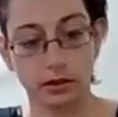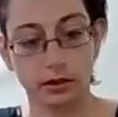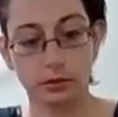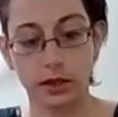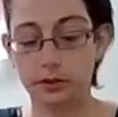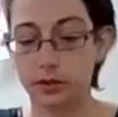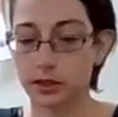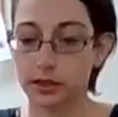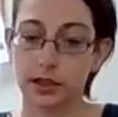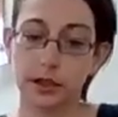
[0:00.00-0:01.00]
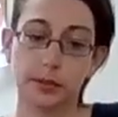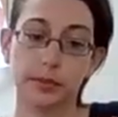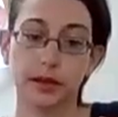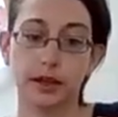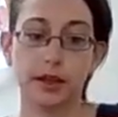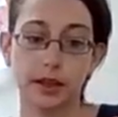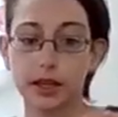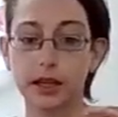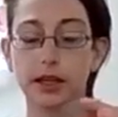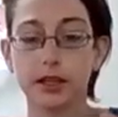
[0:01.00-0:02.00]
All the way up to the tip.
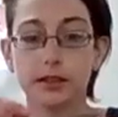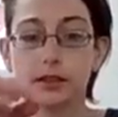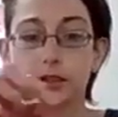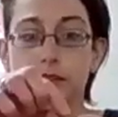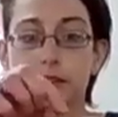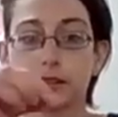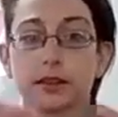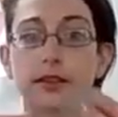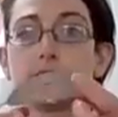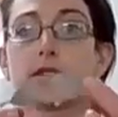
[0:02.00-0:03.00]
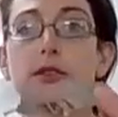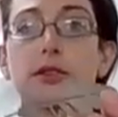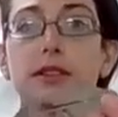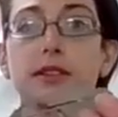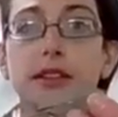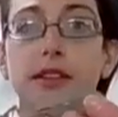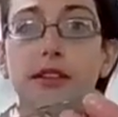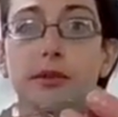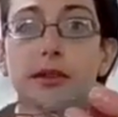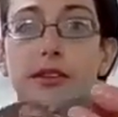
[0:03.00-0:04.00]
And then, so you can see
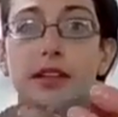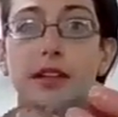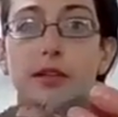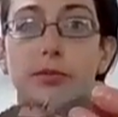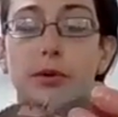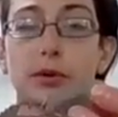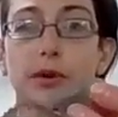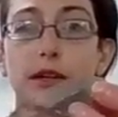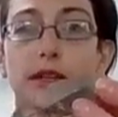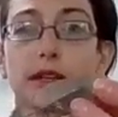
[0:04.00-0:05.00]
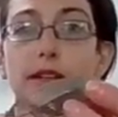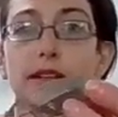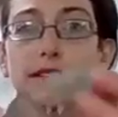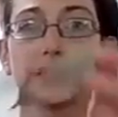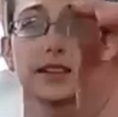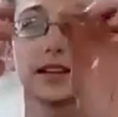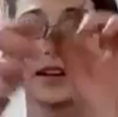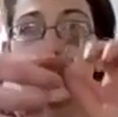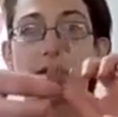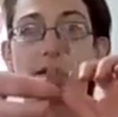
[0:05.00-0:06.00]
this one is kind of broke right there because it's
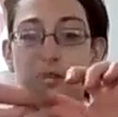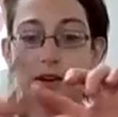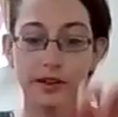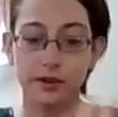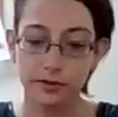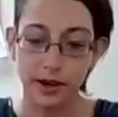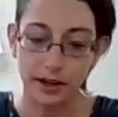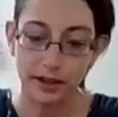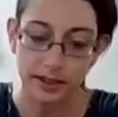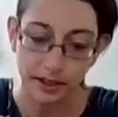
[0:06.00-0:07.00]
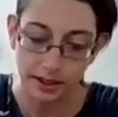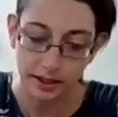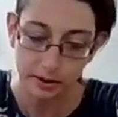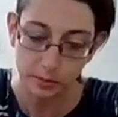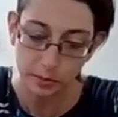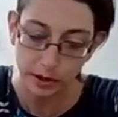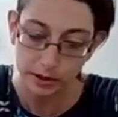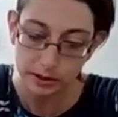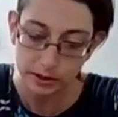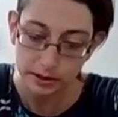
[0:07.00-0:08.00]
very fine cutting,
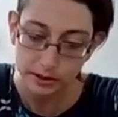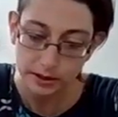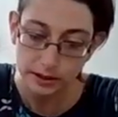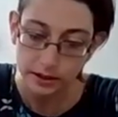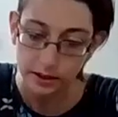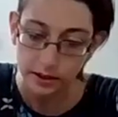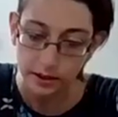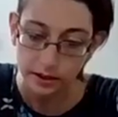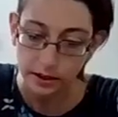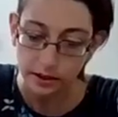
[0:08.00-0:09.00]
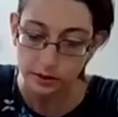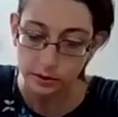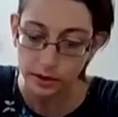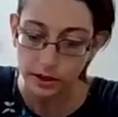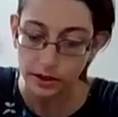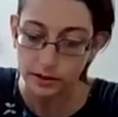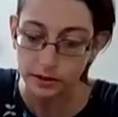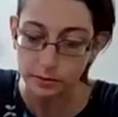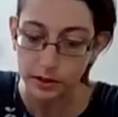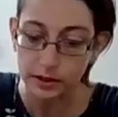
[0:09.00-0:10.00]
but that's okay,
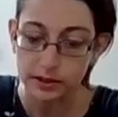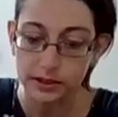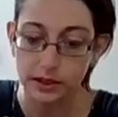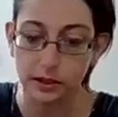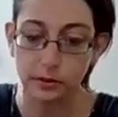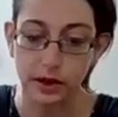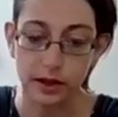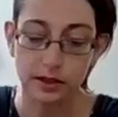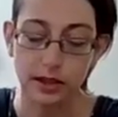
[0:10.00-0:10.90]
because I'm going to stick it right